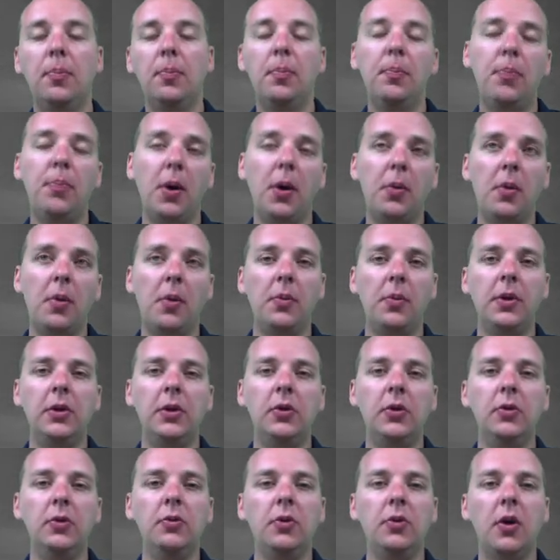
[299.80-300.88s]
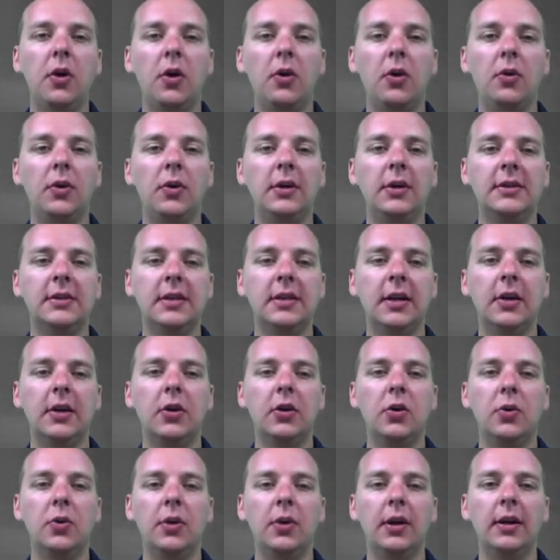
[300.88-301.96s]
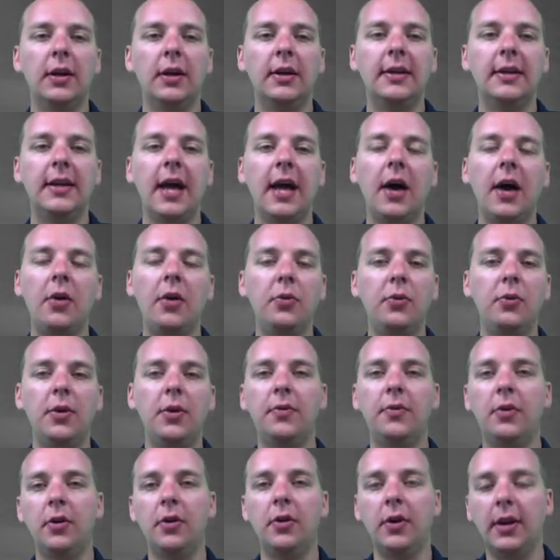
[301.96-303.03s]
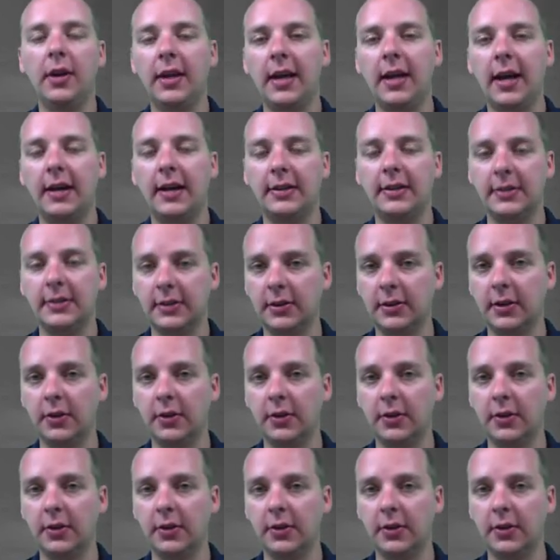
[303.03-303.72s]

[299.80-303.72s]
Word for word: But what we do know is that going downriver, he has